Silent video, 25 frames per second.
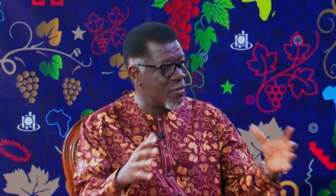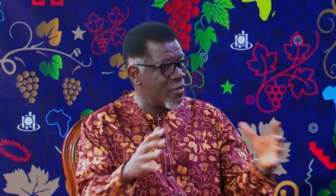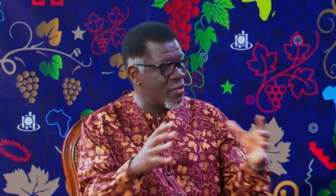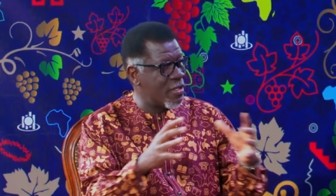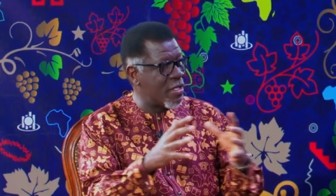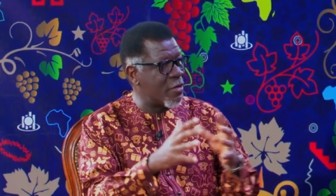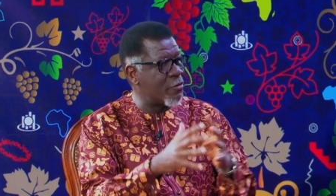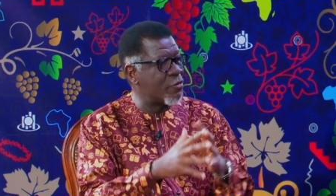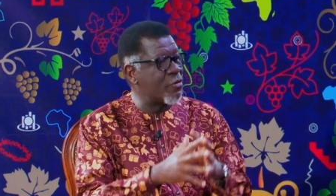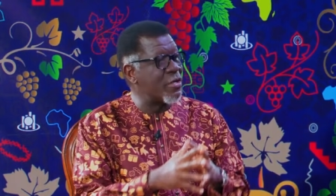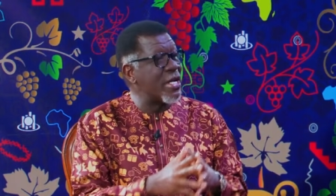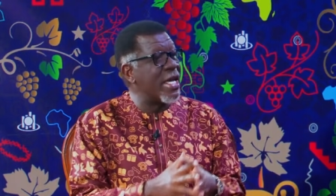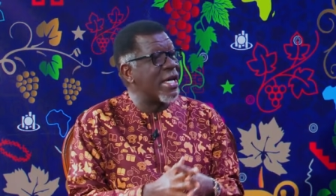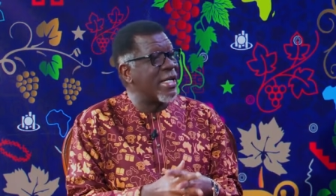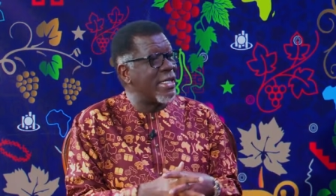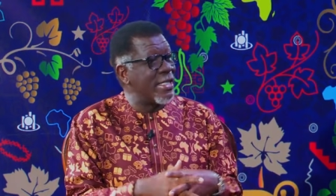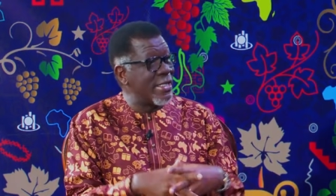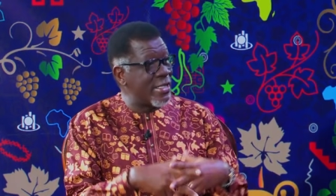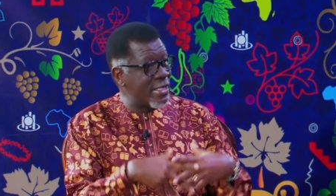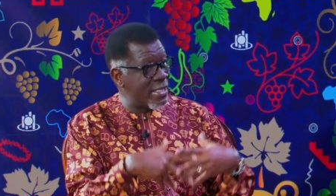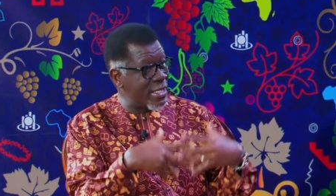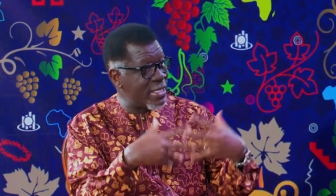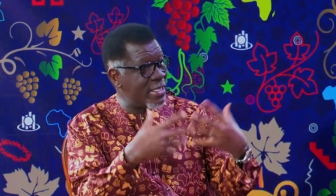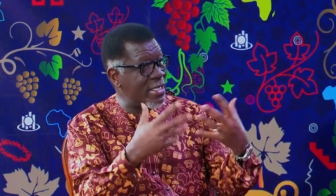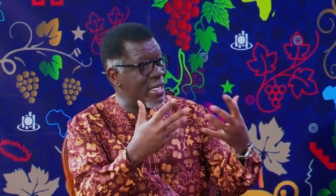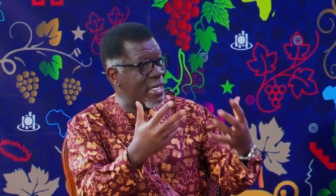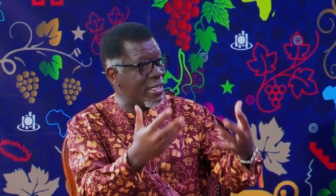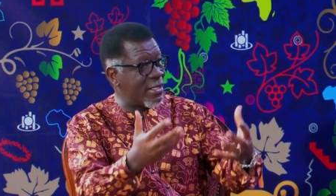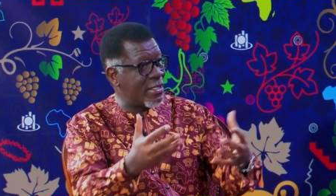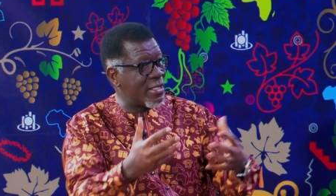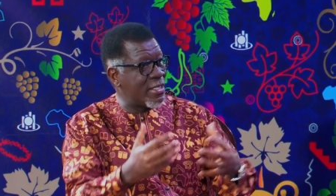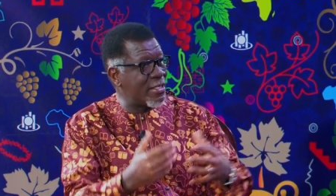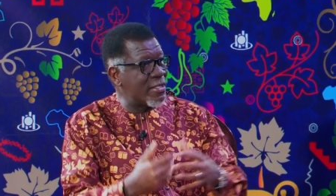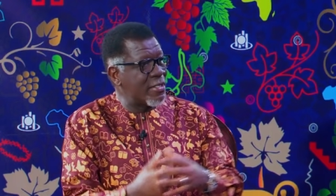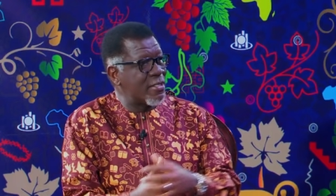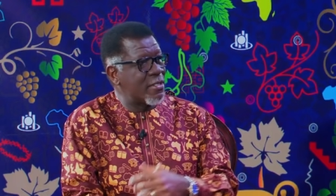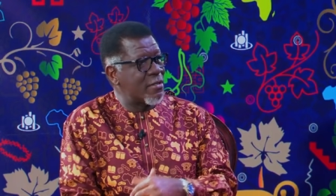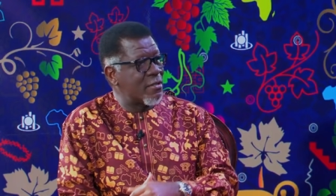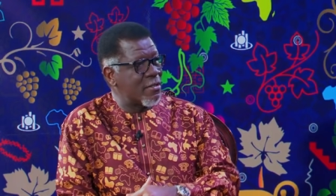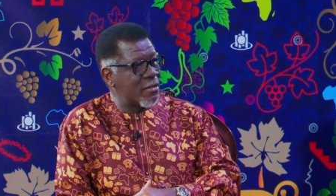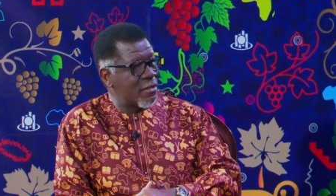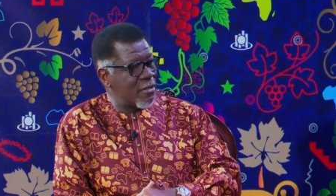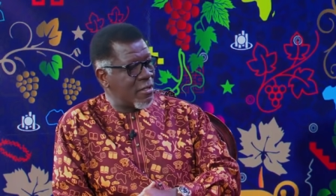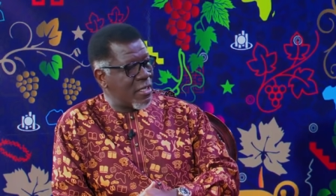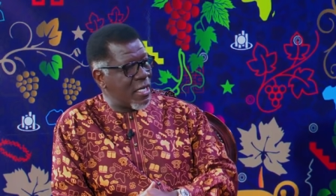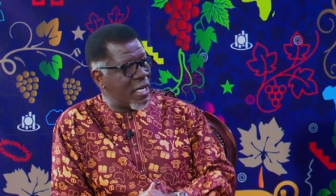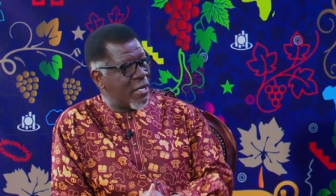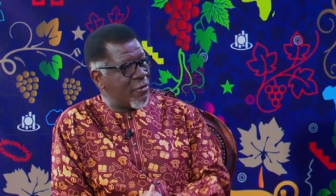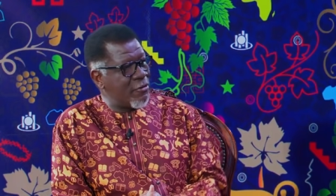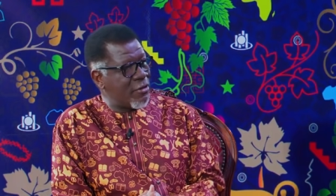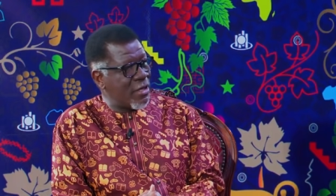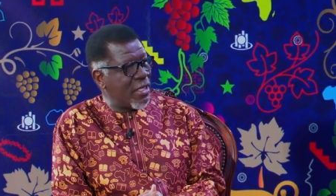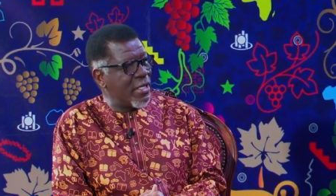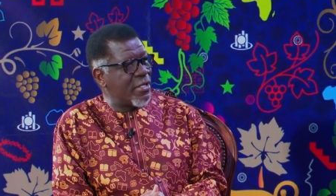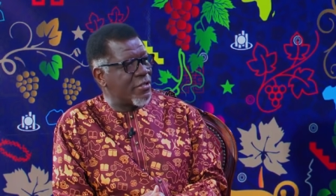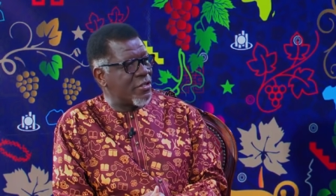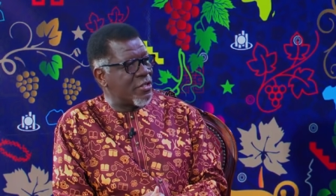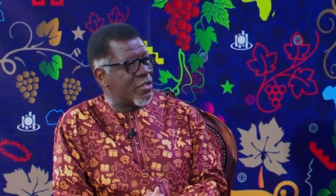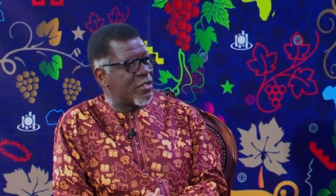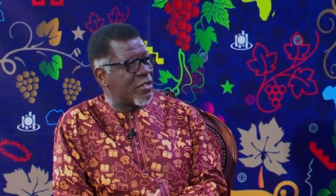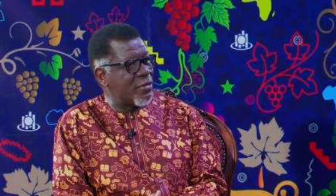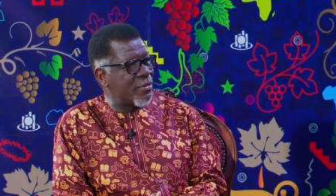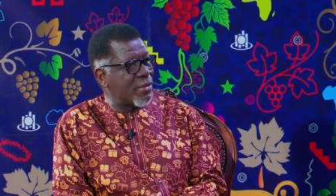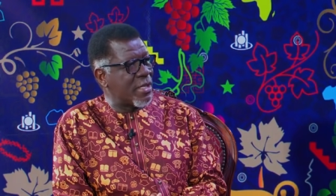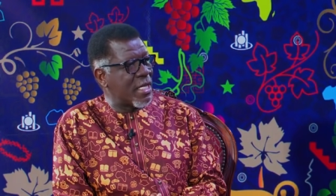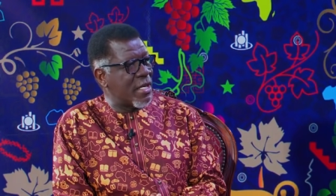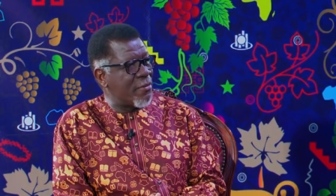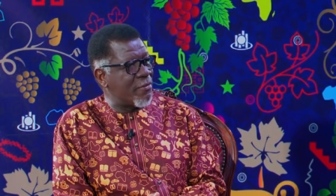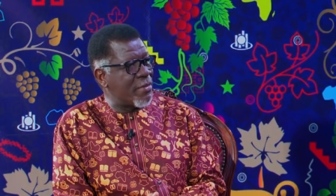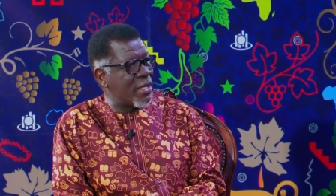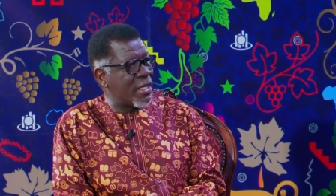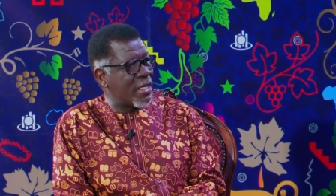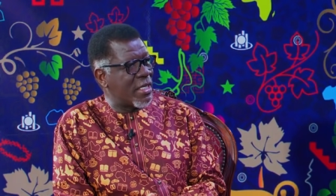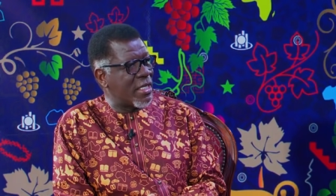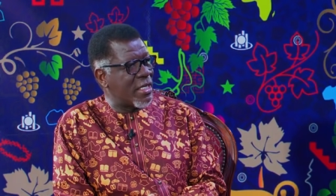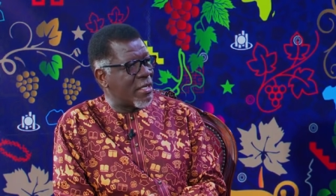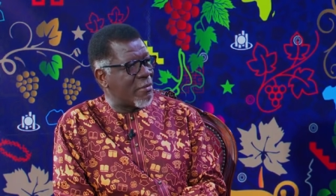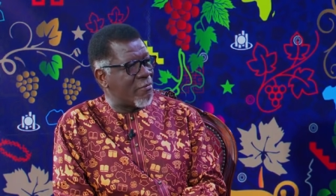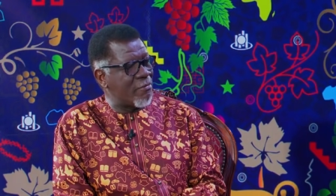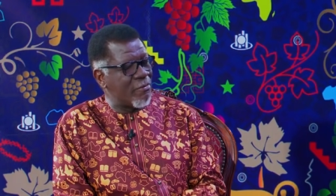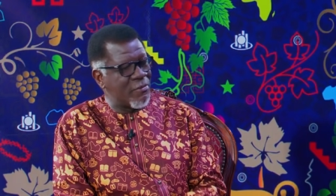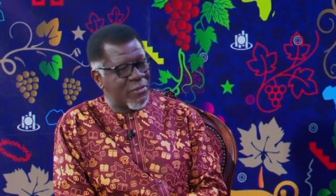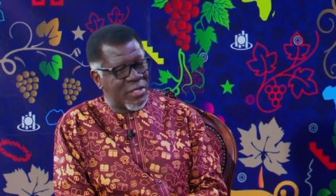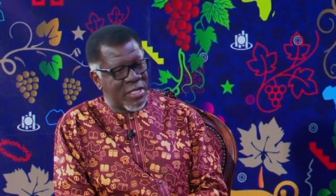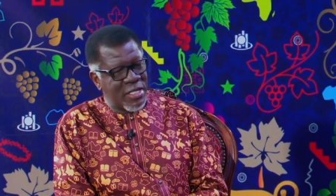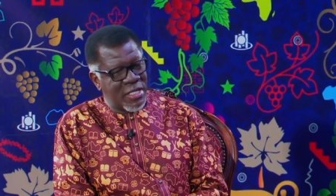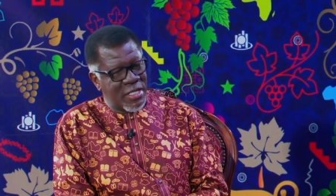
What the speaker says: the reality that this relationship can become